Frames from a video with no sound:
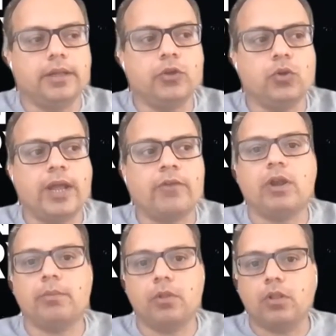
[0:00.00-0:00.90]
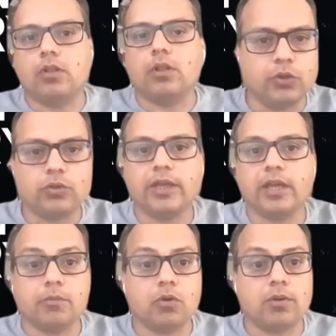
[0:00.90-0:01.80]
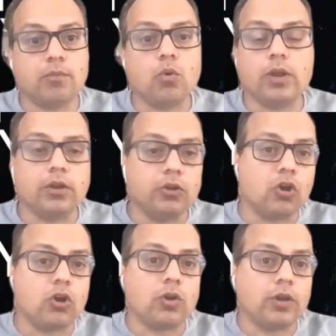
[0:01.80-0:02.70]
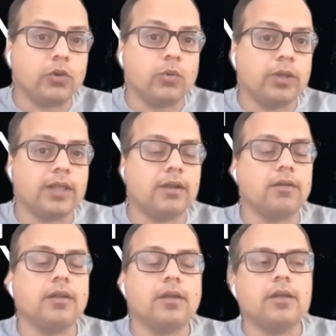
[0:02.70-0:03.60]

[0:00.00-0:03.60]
you're equitable when you're thinking about remote and you're not only doing that